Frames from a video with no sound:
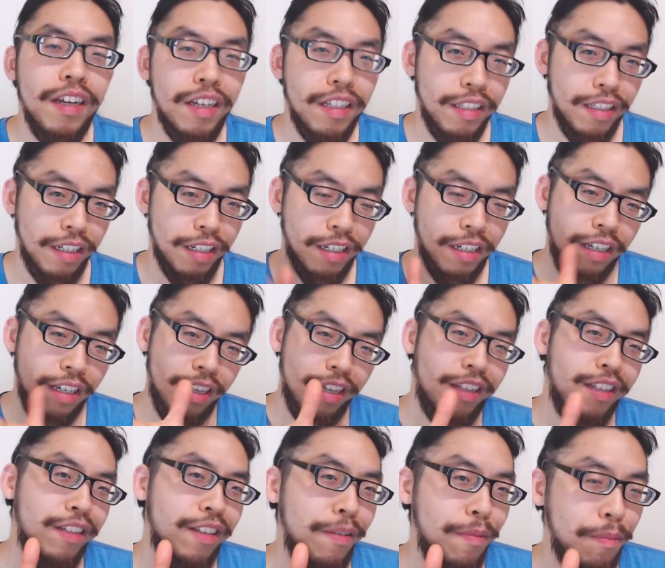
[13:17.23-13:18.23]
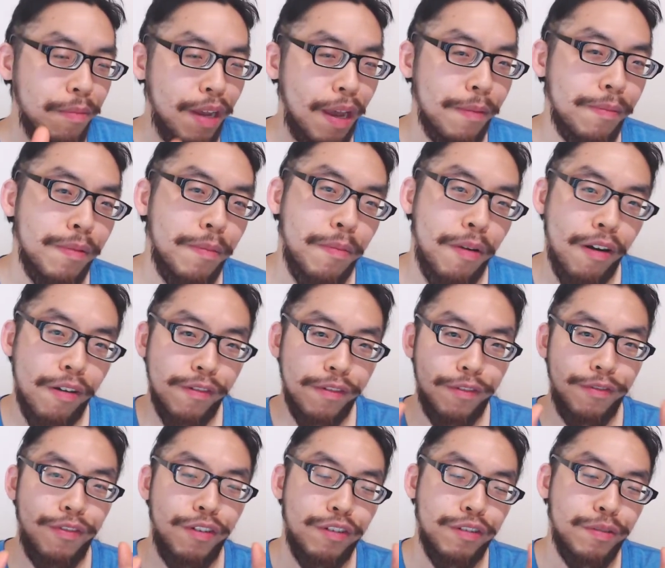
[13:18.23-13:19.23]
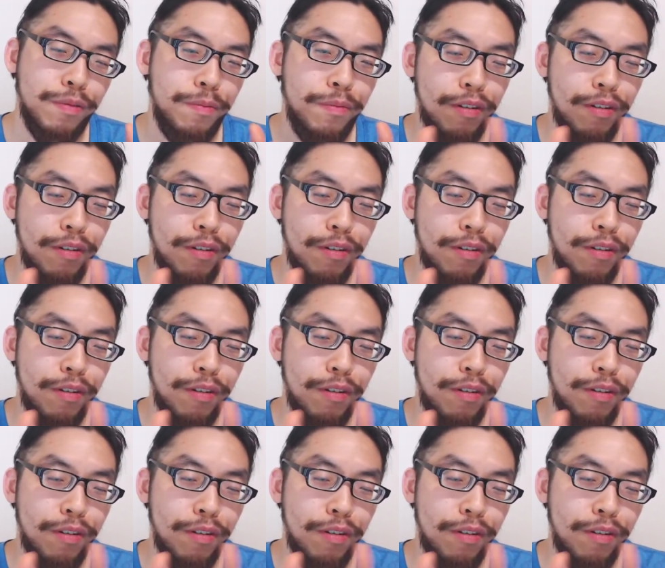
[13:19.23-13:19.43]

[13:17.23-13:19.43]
Like the Captain Marvel first